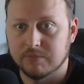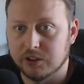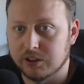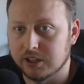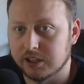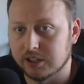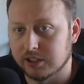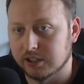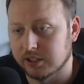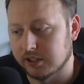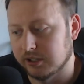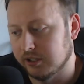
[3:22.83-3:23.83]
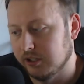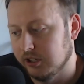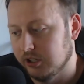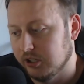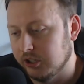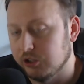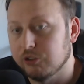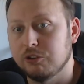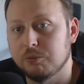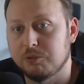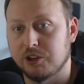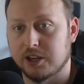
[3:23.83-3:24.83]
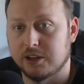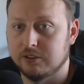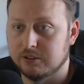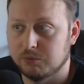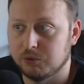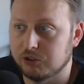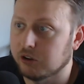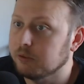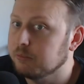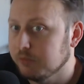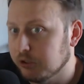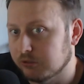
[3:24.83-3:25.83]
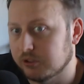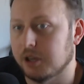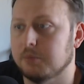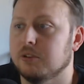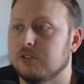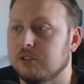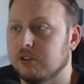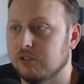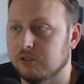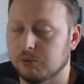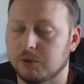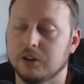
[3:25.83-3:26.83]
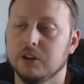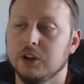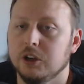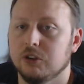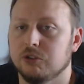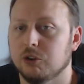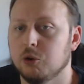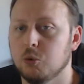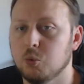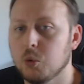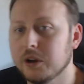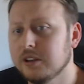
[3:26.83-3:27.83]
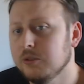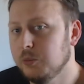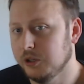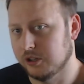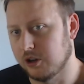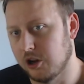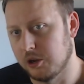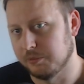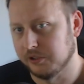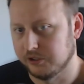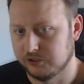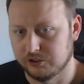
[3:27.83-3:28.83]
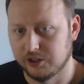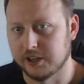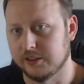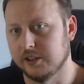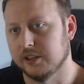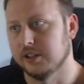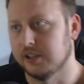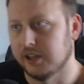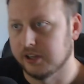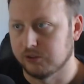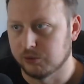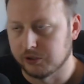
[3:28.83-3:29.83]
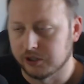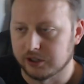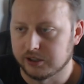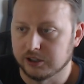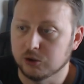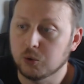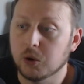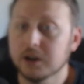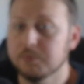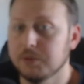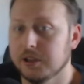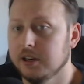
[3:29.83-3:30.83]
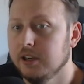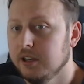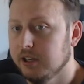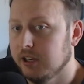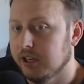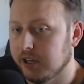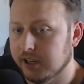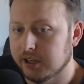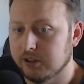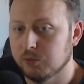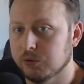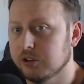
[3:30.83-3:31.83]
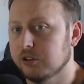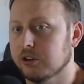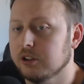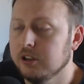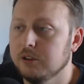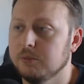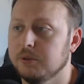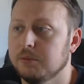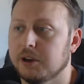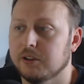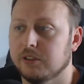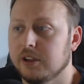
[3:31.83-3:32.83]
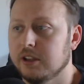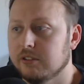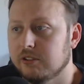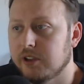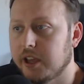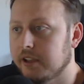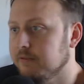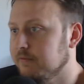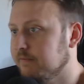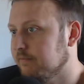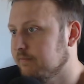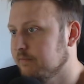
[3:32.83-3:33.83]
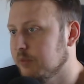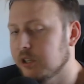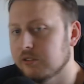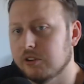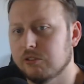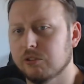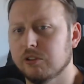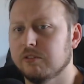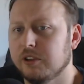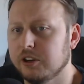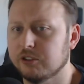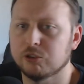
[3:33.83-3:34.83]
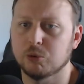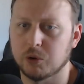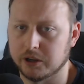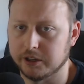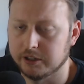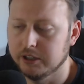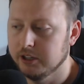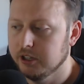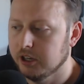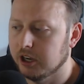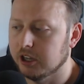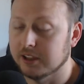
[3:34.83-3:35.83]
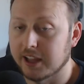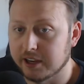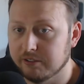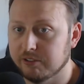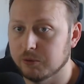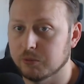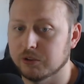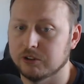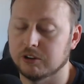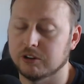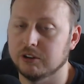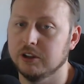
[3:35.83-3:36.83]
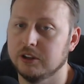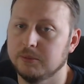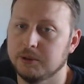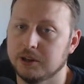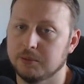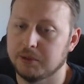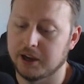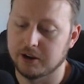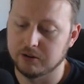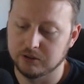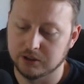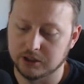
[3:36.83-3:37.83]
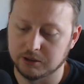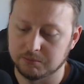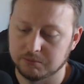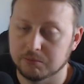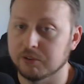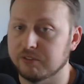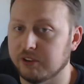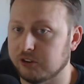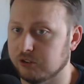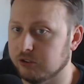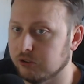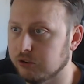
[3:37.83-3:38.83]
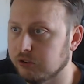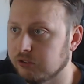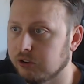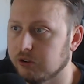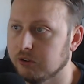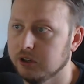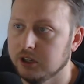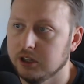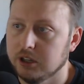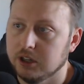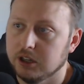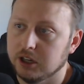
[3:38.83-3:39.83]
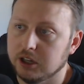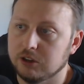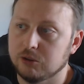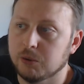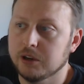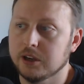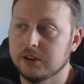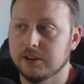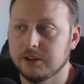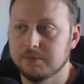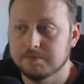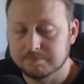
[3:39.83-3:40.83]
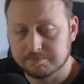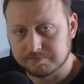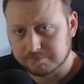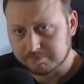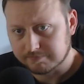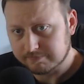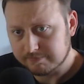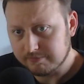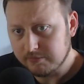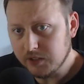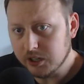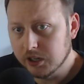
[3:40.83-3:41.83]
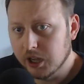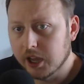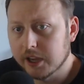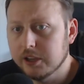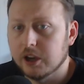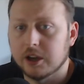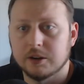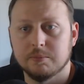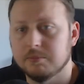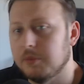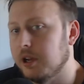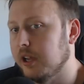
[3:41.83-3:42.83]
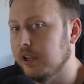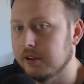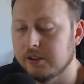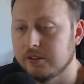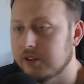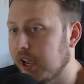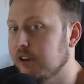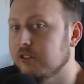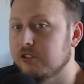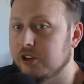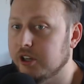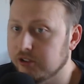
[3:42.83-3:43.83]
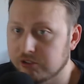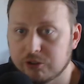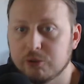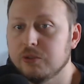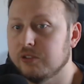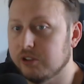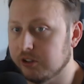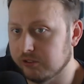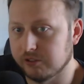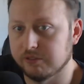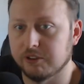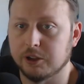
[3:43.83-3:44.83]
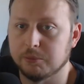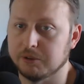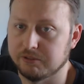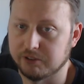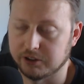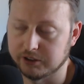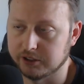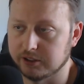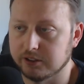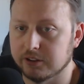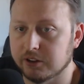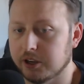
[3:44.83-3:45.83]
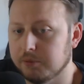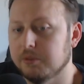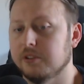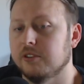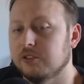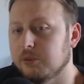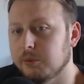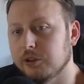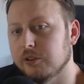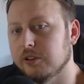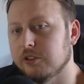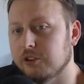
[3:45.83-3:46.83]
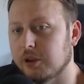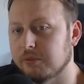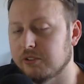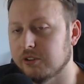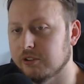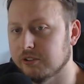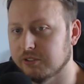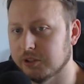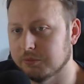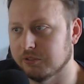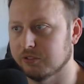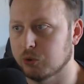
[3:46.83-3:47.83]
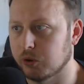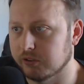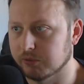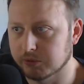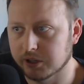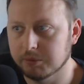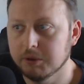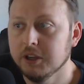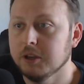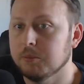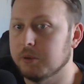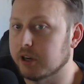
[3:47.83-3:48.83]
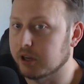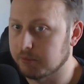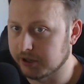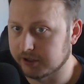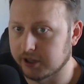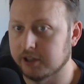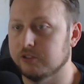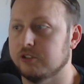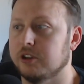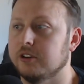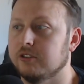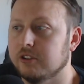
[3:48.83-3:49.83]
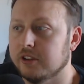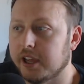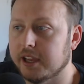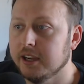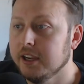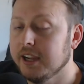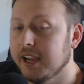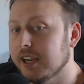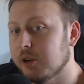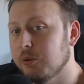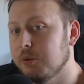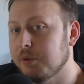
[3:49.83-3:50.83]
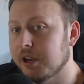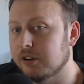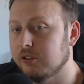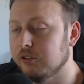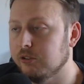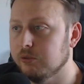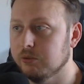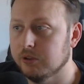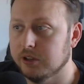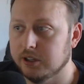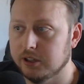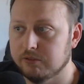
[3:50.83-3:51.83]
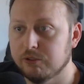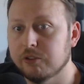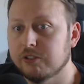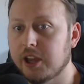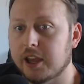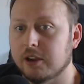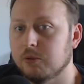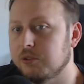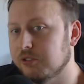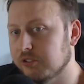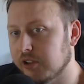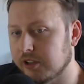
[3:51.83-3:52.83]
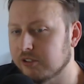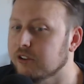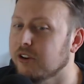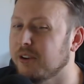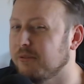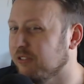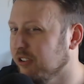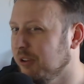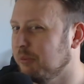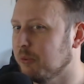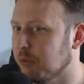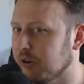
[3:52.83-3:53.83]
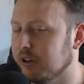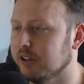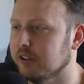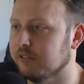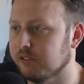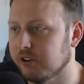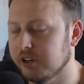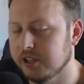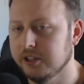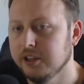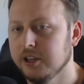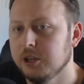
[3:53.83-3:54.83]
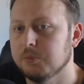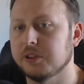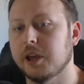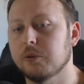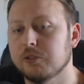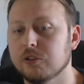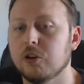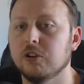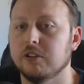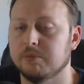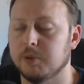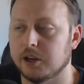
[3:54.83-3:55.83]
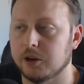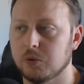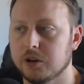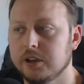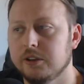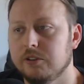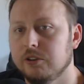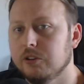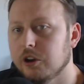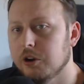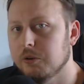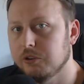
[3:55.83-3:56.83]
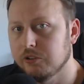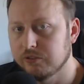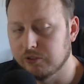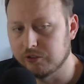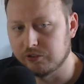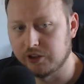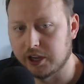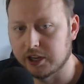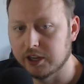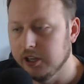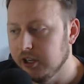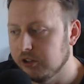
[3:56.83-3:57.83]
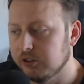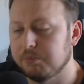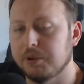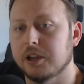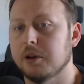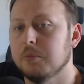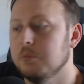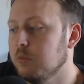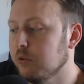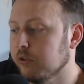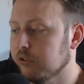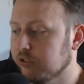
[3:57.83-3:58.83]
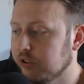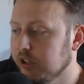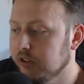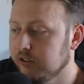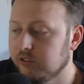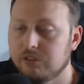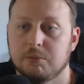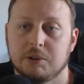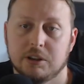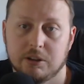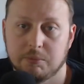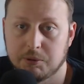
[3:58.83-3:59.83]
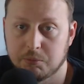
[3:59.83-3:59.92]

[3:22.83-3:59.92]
the, uh, YouTube channel, which are, you know, time constraints as well. So, what did we accomplish at the end of the day in 2019? Quite a bit. And we're going to talk a little bit about things that because they sort of intertwine uh, life, and we're going to talk a little bit about um, professional goals. So, in 2019, I got my title change to senior developer finally. You know, I'd essentially been doing the job of senior developer for quite some time, but I got my title changed to that, and I went back to uh, full stack, which is nice. Although I've really been working in the front end, but that was a goal of mine. I wanted to go and do full stack to pick up more skills, to be a little bit